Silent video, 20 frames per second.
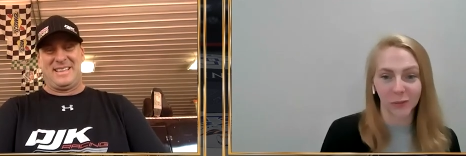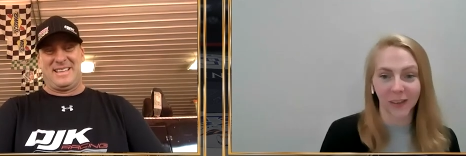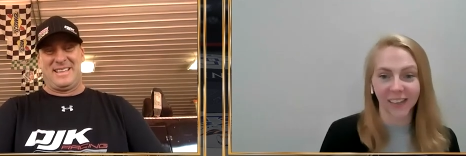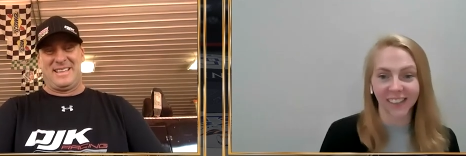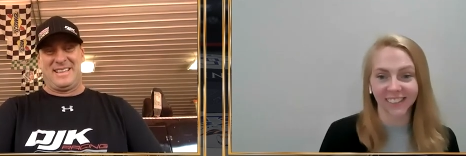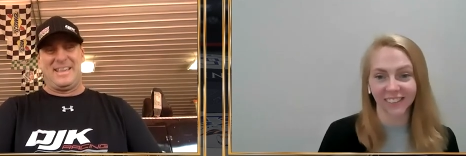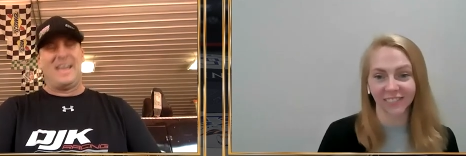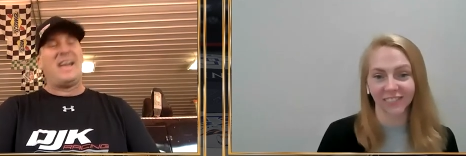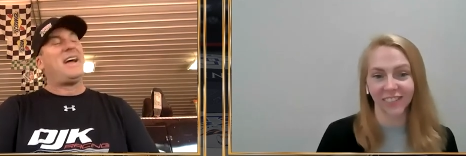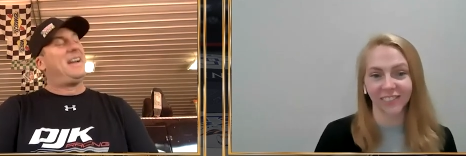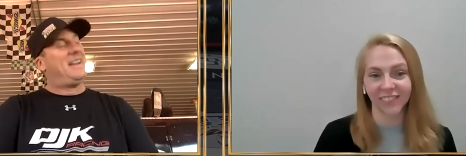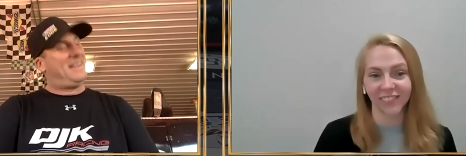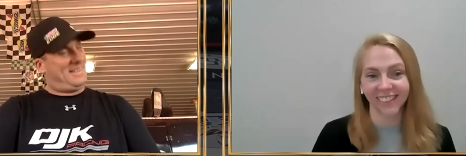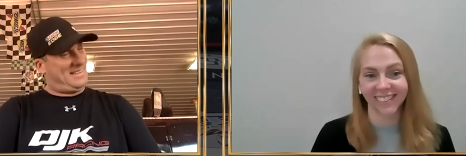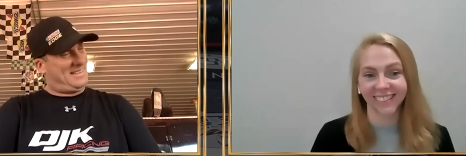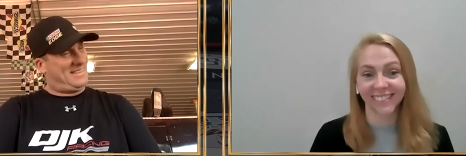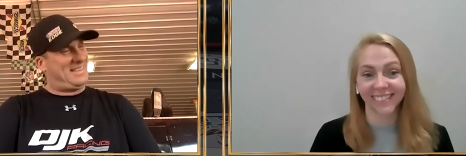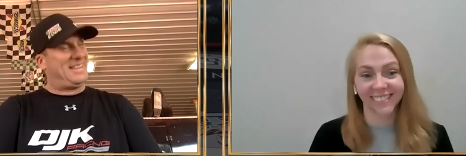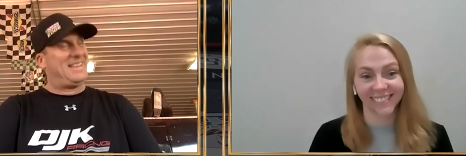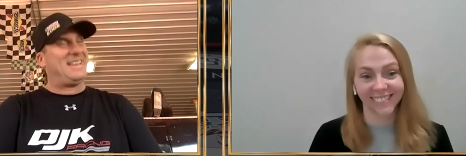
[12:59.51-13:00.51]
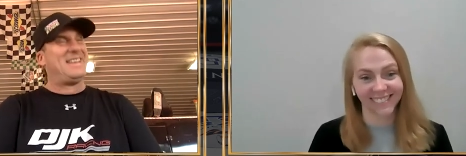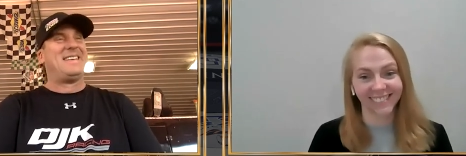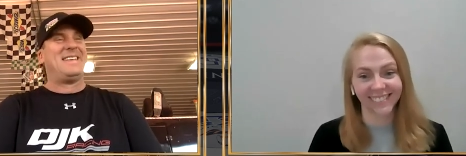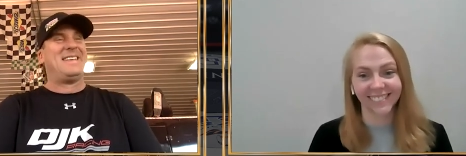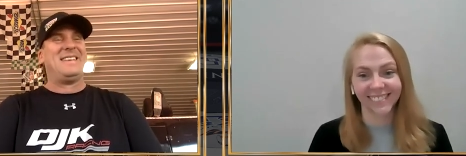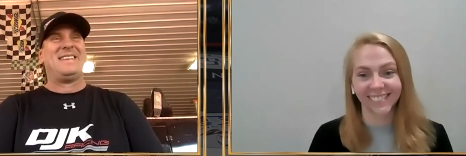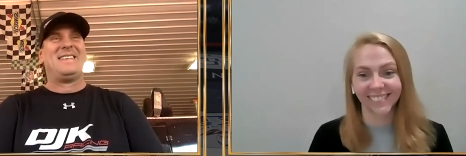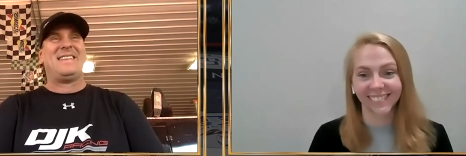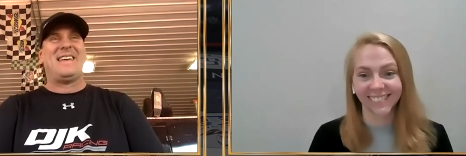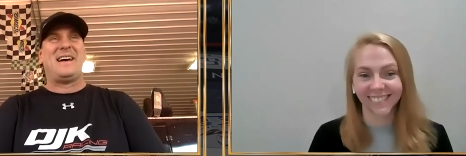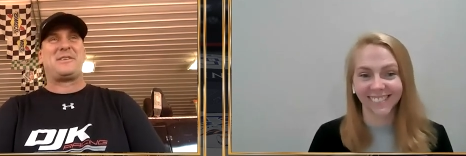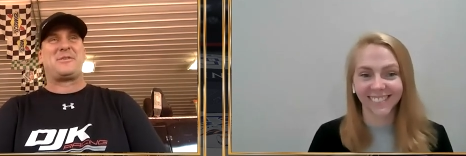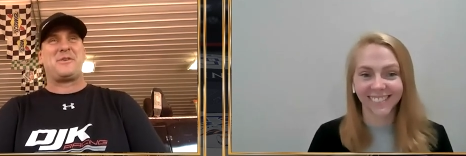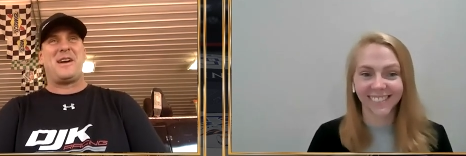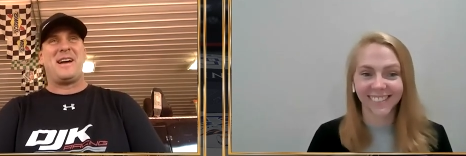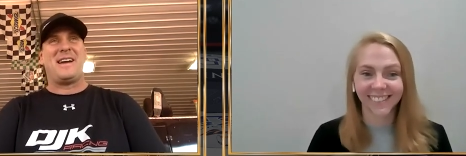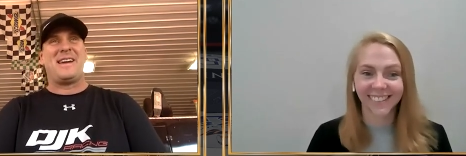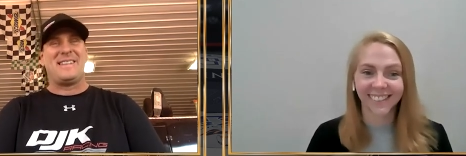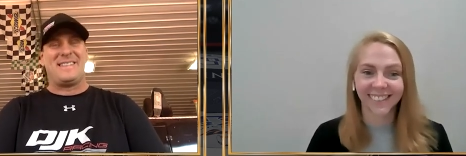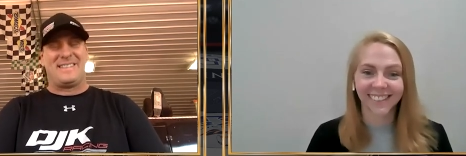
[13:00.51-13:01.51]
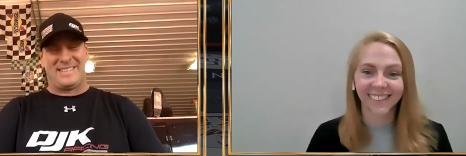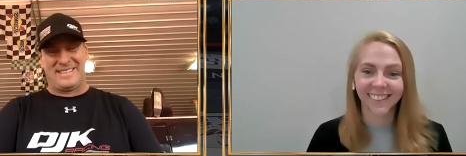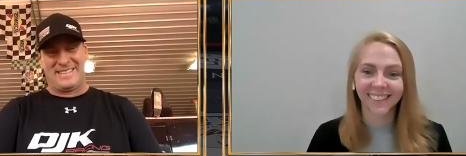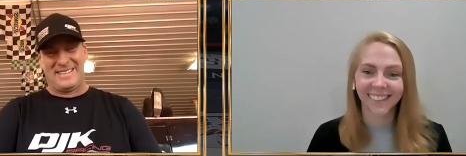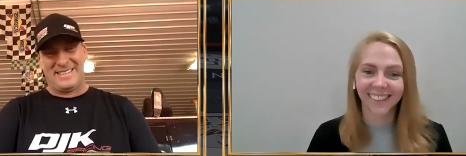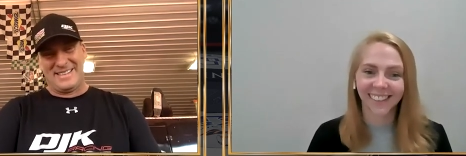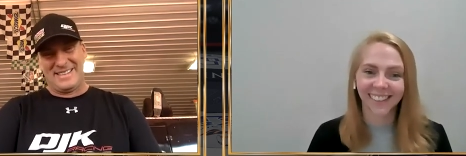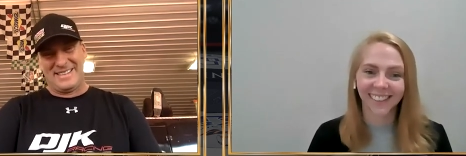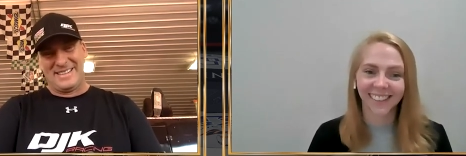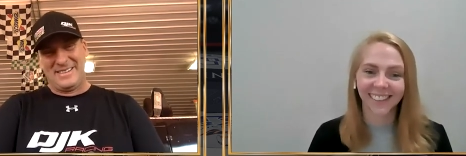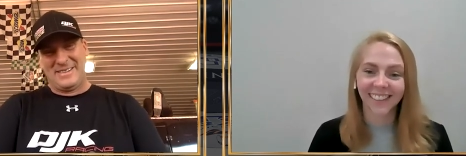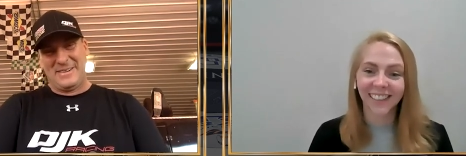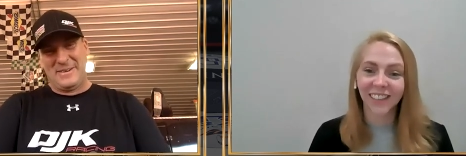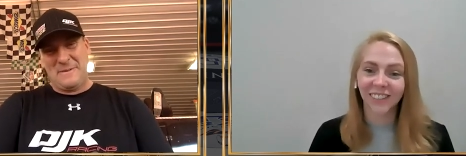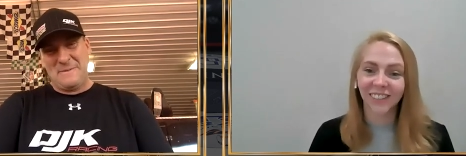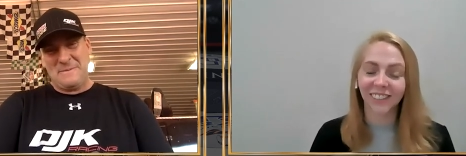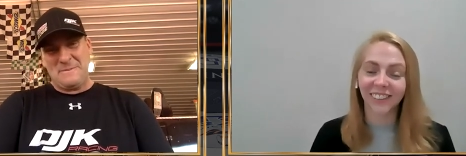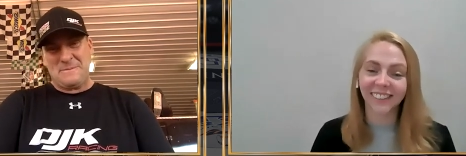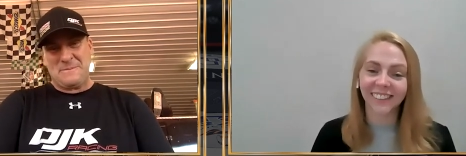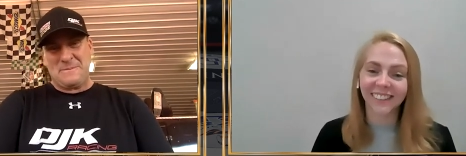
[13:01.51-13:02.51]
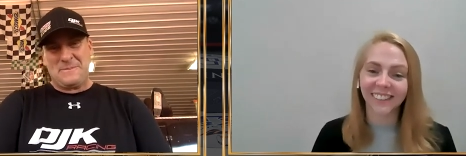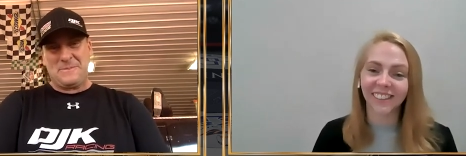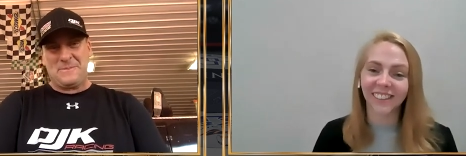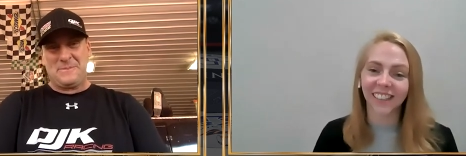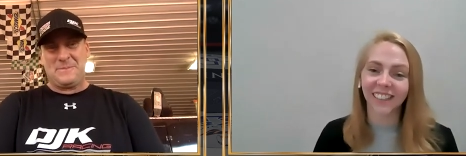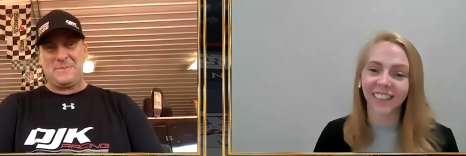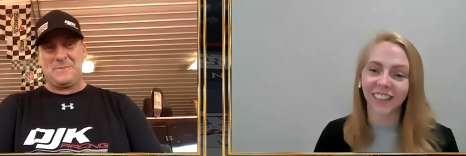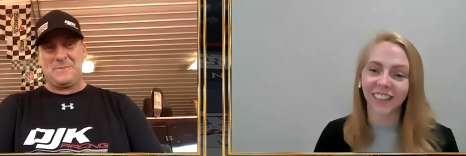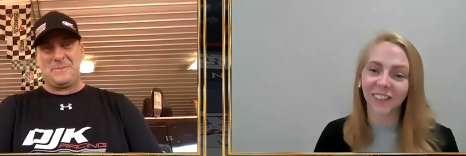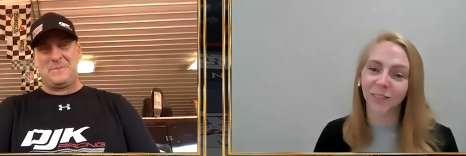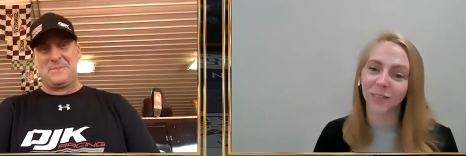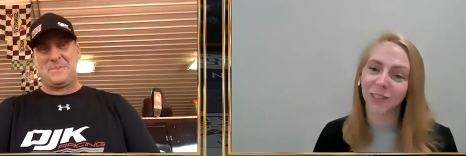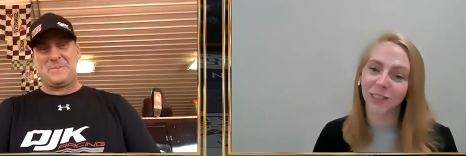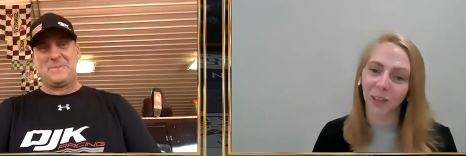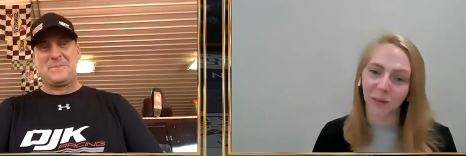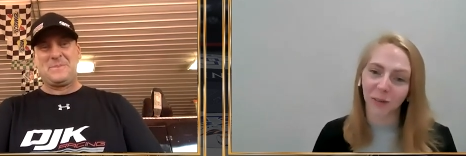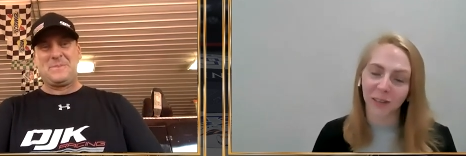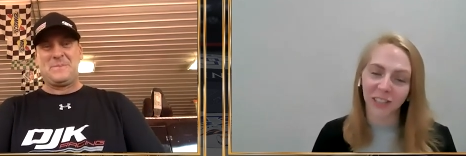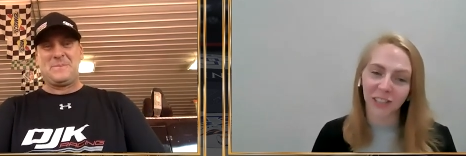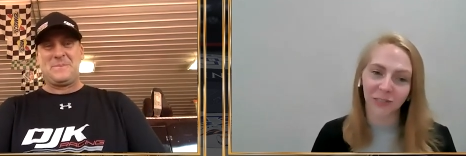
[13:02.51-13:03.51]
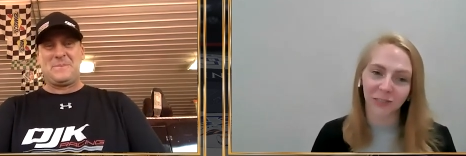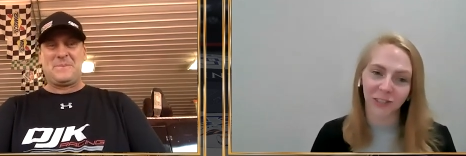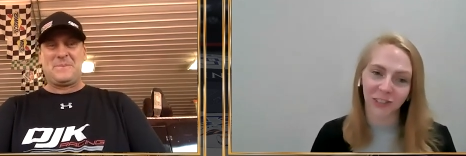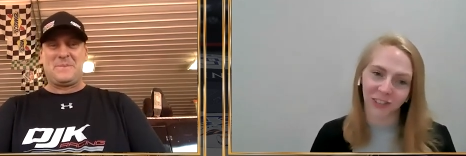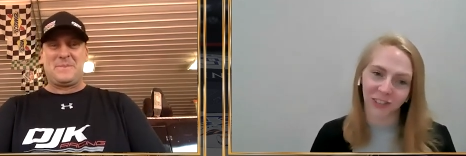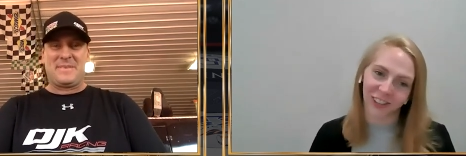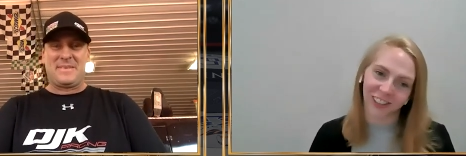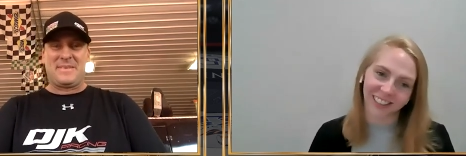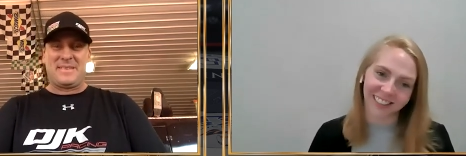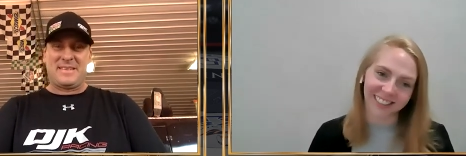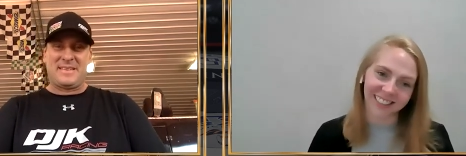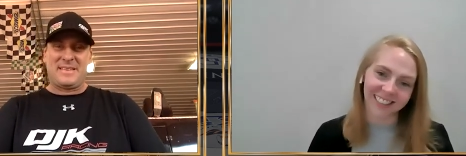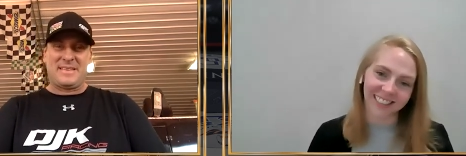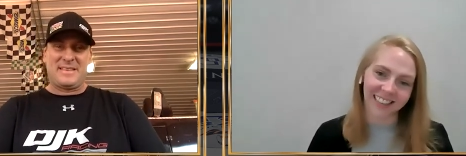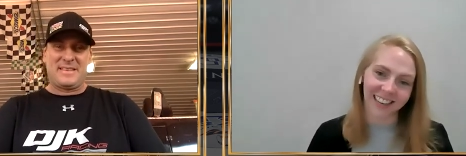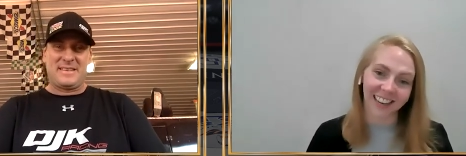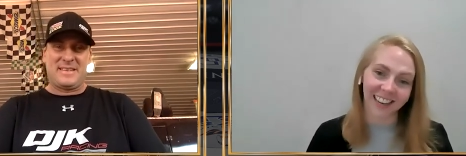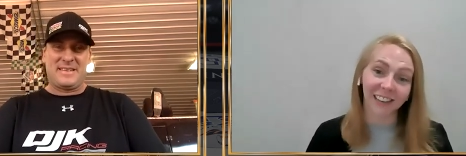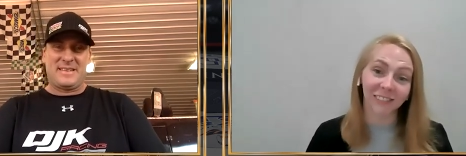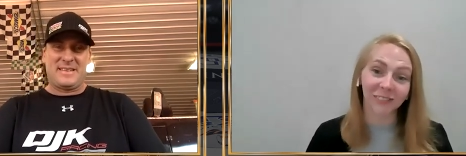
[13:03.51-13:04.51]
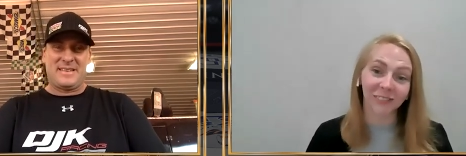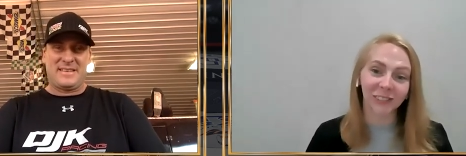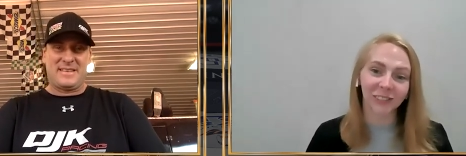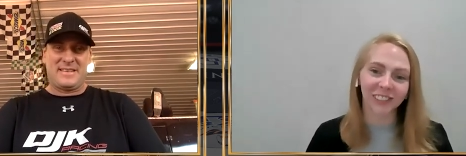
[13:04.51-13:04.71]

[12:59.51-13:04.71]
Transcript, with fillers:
Speaker 1: perspective of it. That's right. Well, DJ, thank you so much for joining us today, and